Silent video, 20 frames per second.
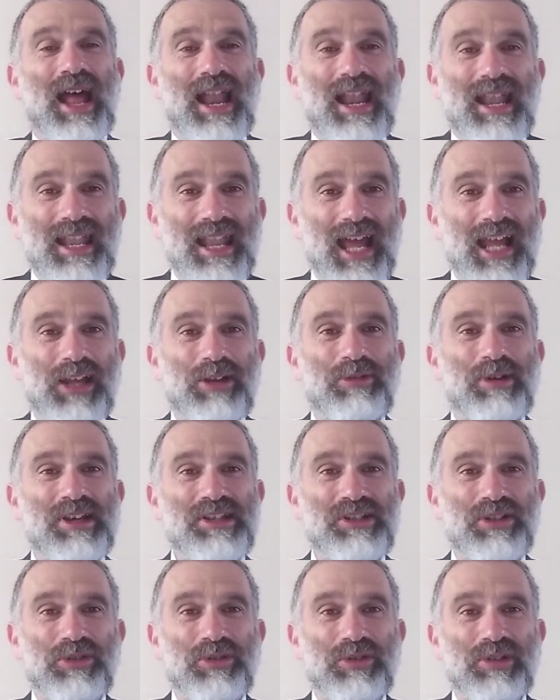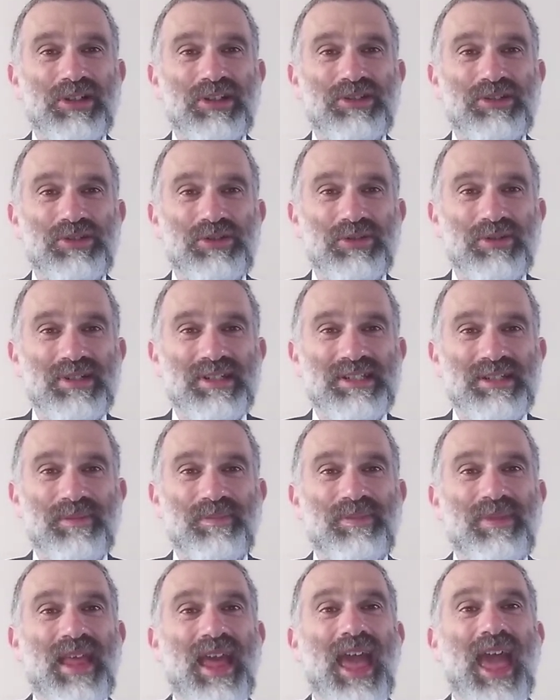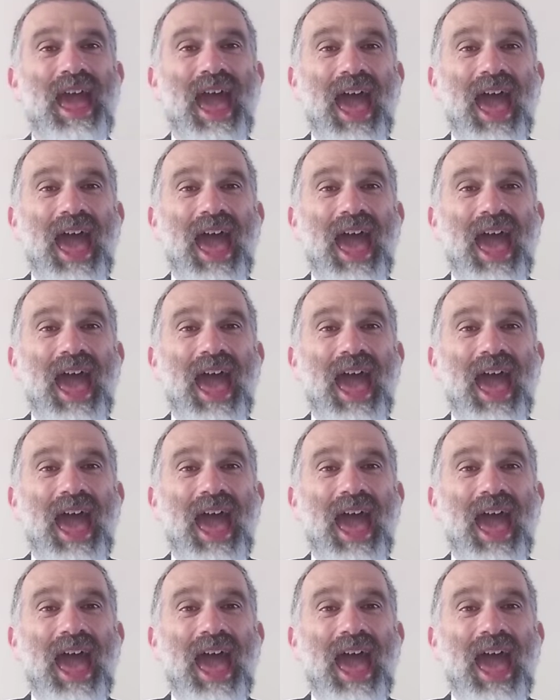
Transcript: Likewise, according to Judaism,